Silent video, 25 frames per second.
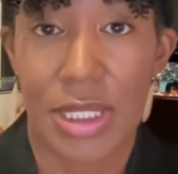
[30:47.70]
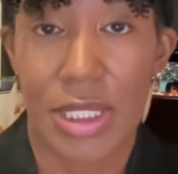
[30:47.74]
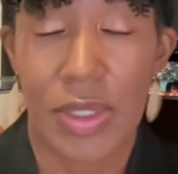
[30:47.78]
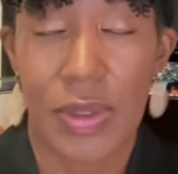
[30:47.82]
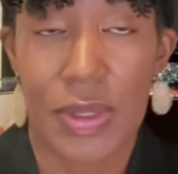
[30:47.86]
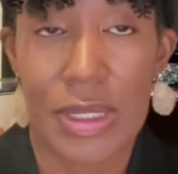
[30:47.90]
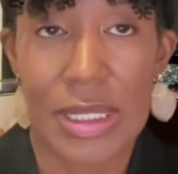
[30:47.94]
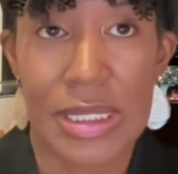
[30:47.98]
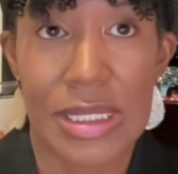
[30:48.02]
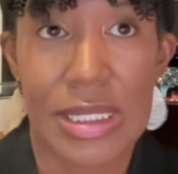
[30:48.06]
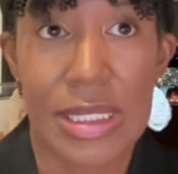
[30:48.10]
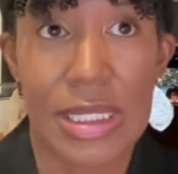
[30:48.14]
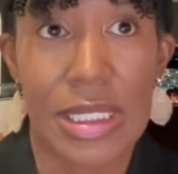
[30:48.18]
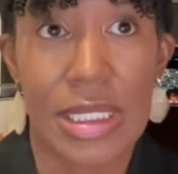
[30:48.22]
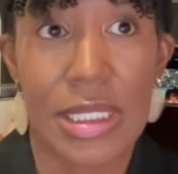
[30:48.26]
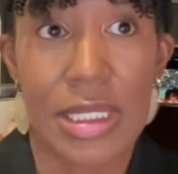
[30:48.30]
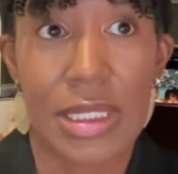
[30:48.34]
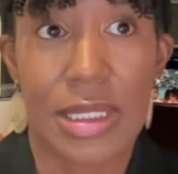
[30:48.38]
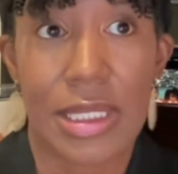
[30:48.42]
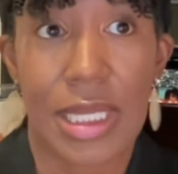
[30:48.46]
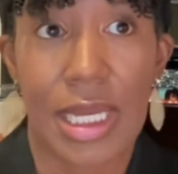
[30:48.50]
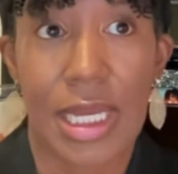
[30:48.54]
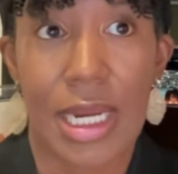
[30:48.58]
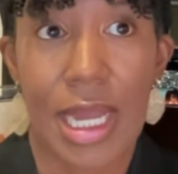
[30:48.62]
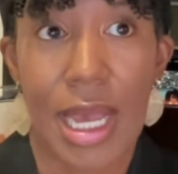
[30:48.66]

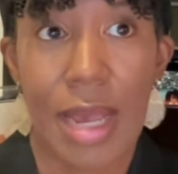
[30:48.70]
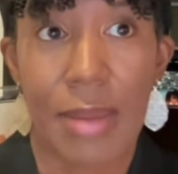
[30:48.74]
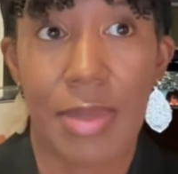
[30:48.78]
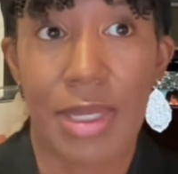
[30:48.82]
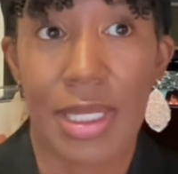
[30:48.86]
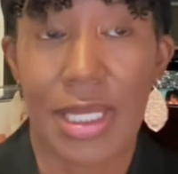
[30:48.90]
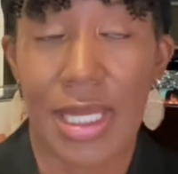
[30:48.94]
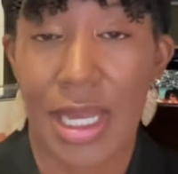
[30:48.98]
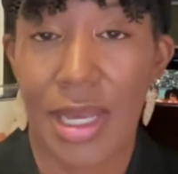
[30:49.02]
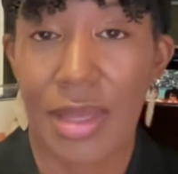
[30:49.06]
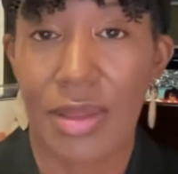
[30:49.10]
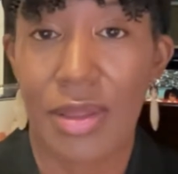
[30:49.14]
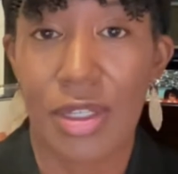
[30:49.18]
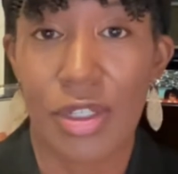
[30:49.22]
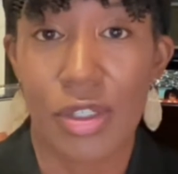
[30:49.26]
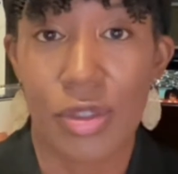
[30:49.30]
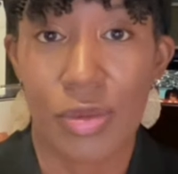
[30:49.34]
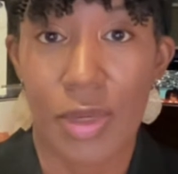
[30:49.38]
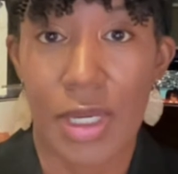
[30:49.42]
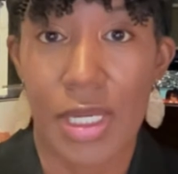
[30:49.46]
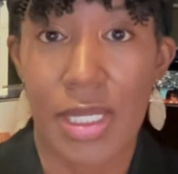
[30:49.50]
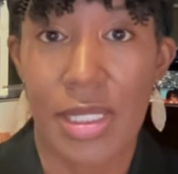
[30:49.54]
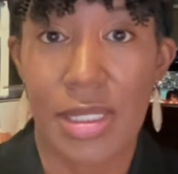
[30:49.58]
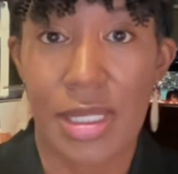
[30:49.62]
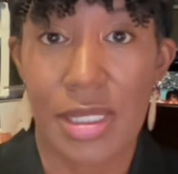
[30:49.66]
conceded that I began this
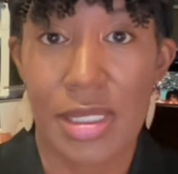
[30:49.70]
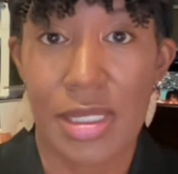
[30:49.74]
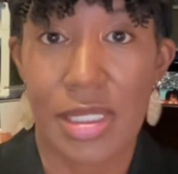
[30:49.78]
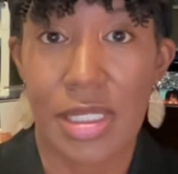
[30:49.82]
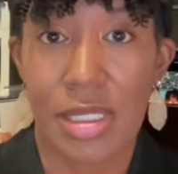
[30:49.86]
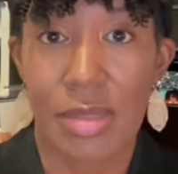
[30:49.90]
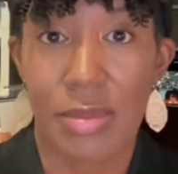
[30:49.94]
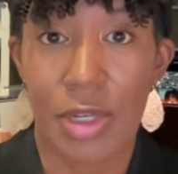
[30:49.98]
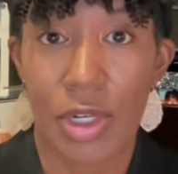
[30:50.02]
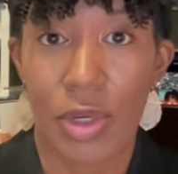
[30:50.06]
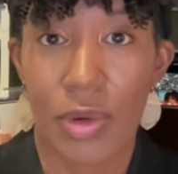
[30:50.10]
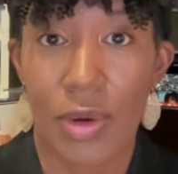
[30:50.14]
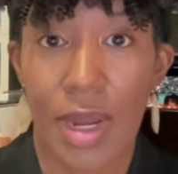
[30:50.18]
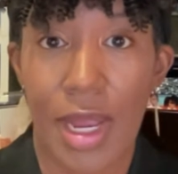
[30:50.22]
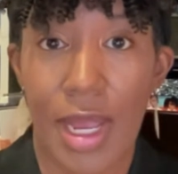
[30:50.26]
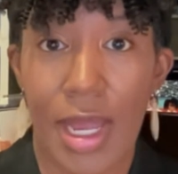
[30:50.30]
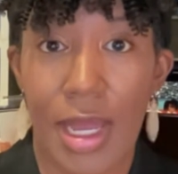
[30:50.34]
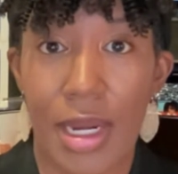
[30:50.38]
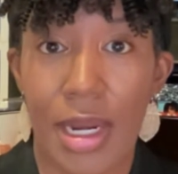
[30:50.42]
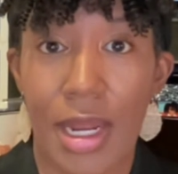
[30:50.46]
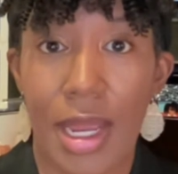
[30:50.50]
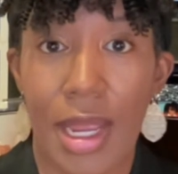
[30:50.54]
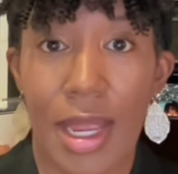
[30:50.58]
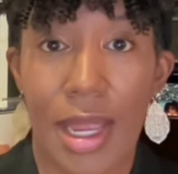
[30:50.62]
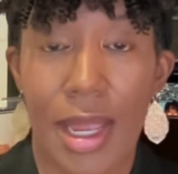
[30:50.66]
race as a
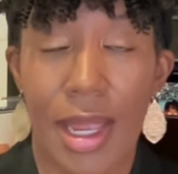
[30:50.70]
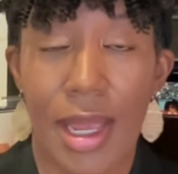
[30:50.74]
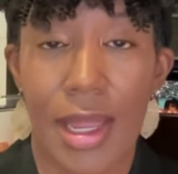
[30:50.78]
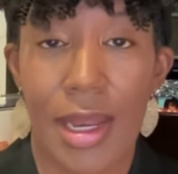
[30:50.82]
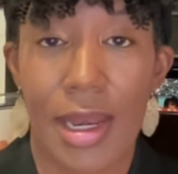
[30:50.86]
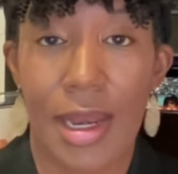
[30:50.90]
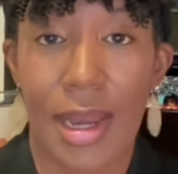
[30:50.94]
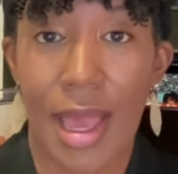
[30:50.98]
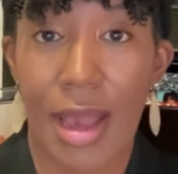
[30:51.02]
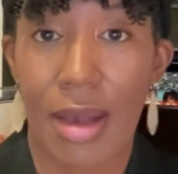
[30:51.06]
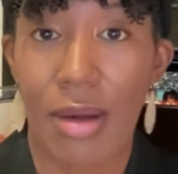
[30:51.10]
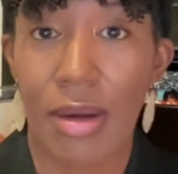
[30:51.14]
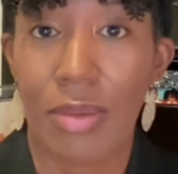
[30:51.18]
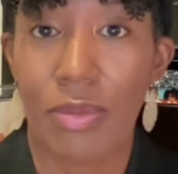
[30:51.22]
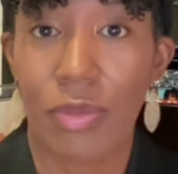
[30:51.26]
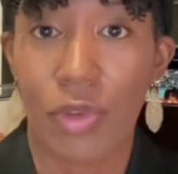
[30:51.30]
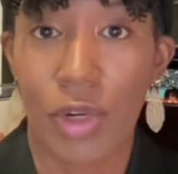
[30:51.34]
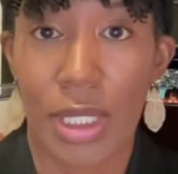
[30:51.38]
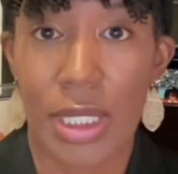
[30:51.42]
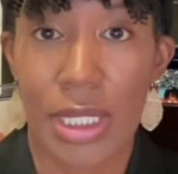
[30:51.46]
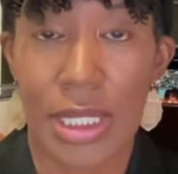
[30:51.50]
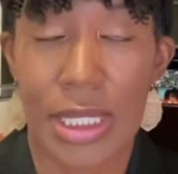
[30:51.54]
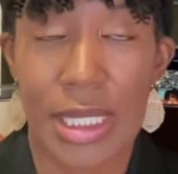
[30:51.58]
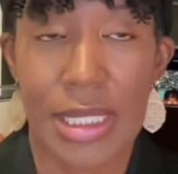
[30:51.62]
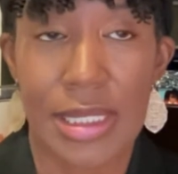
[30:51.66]
Democrat and now I'm
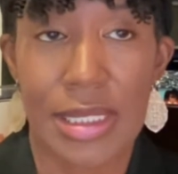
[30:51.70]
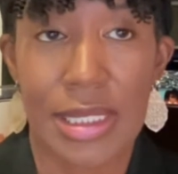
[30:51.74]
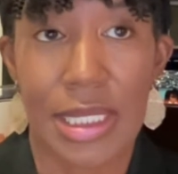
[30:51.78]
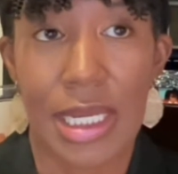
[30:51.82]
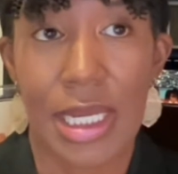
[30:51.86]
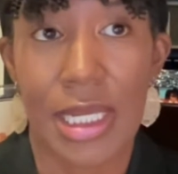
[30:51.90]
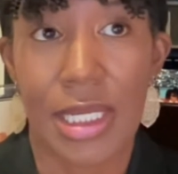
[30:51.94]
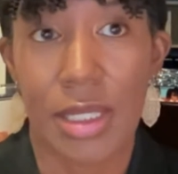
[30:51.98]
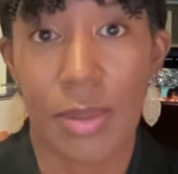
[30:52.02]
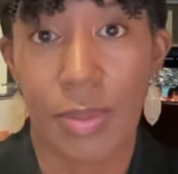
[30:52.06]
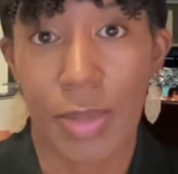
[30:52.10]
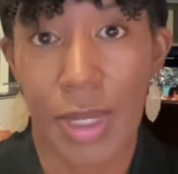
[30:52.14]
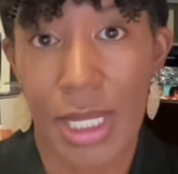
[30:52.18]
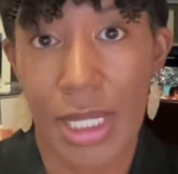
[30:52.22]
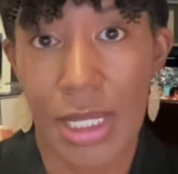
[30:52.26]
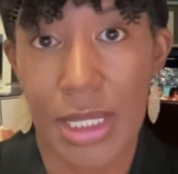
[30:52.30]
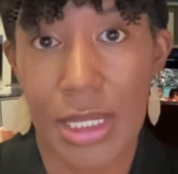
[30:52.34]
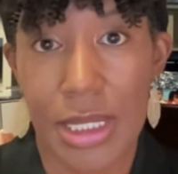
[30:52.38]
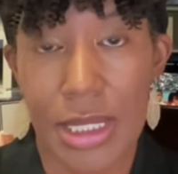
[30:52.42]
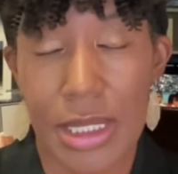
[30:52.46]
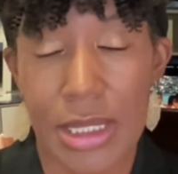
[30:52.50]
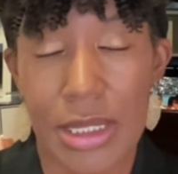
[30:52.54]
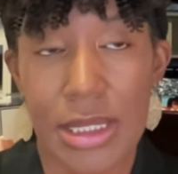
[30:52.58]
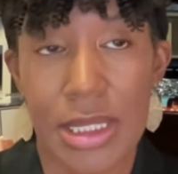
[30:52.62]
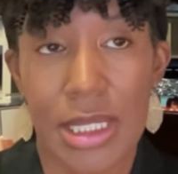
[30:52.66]
running as an
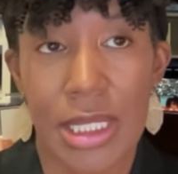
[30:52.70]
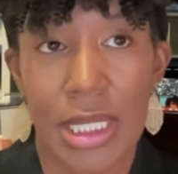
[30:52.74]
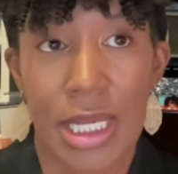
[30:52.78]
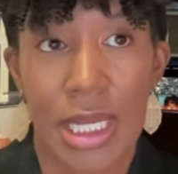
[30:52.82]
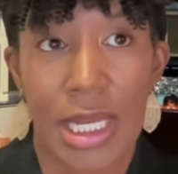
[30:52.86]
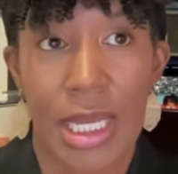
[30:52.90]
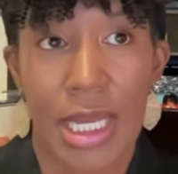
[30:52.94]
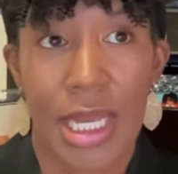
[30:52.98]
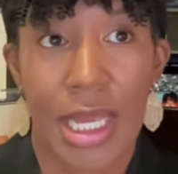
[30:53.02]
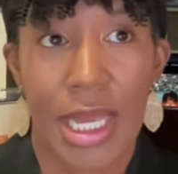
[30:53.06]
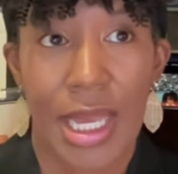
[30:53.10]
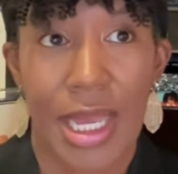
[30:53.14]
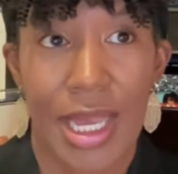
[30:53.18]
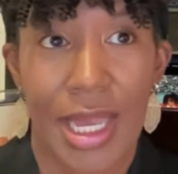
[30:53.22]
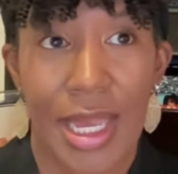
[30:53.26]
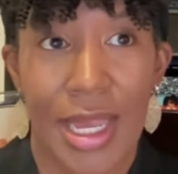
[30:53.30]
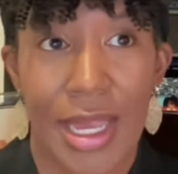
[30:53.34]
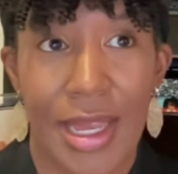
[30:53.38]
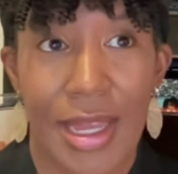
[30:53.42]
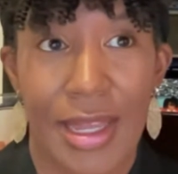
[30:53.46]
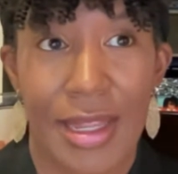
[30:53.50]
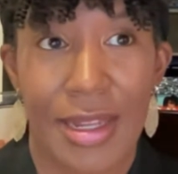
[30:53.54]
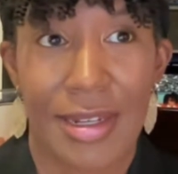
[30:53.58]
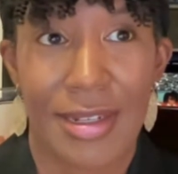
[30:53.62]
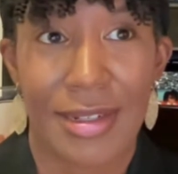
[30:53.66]
independent.
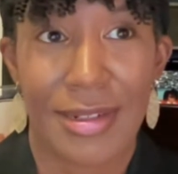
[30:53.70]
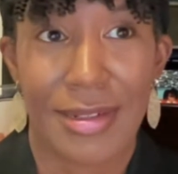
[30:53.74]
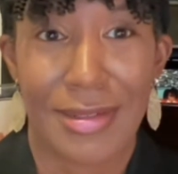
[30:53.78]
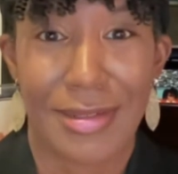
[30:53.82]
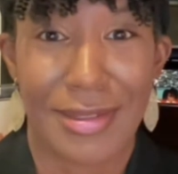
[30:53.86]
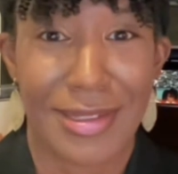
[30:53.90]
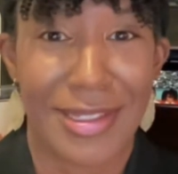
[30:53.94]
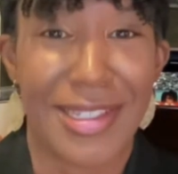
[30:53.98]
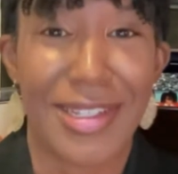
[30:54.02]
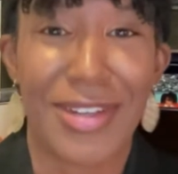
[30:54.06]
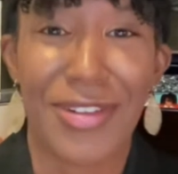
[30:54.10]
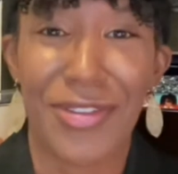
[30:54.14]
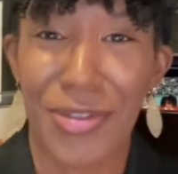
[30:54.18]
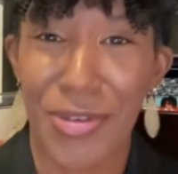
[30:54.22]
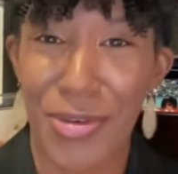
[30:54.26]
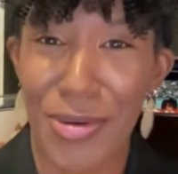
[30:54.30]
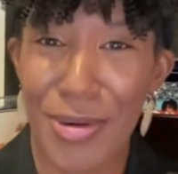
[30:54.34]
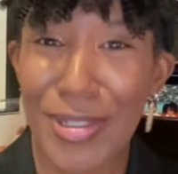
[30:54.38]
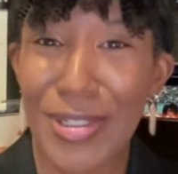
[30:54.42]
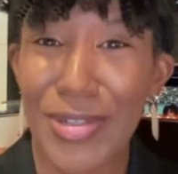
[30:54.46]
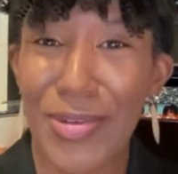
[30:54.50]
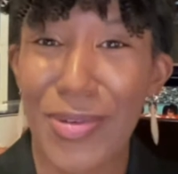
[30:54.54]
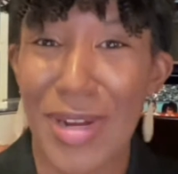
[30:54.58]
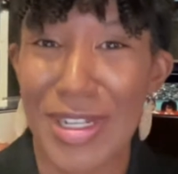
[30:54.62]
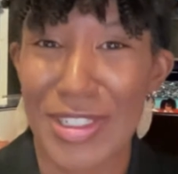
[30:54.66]
And then, of
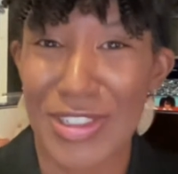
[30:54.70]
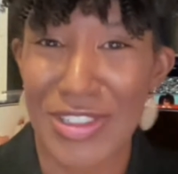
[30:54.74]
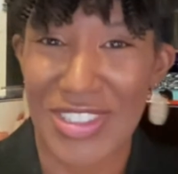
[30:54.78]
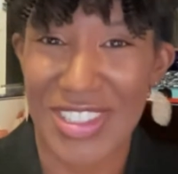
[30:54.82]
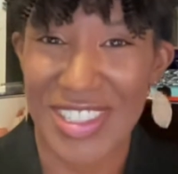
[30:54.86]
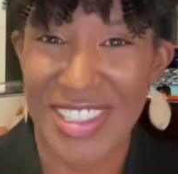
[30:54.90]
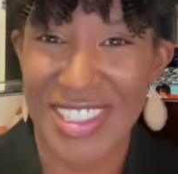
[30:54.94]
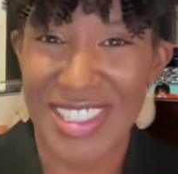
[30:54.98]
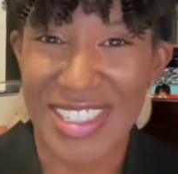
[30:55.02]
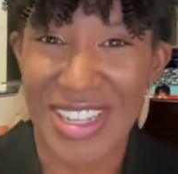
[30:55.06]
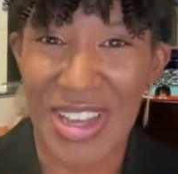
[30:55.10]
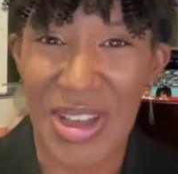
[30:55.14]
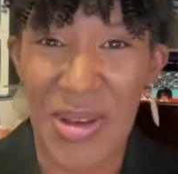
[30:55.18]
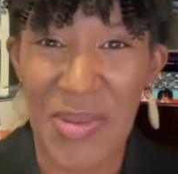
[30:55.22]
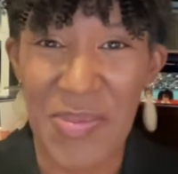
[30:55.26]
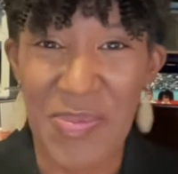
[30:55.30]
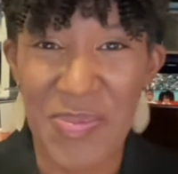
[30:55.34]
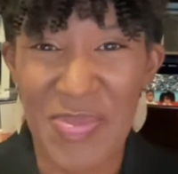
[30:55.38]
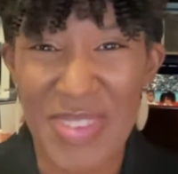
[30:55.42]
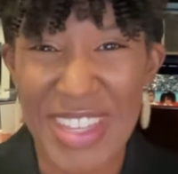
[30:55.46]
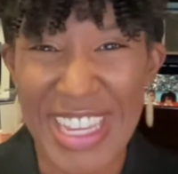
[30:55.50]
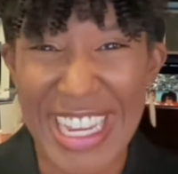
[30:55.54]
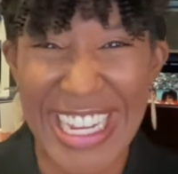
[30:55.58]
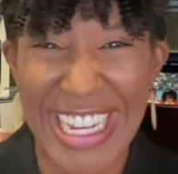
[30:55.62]
course, questions come.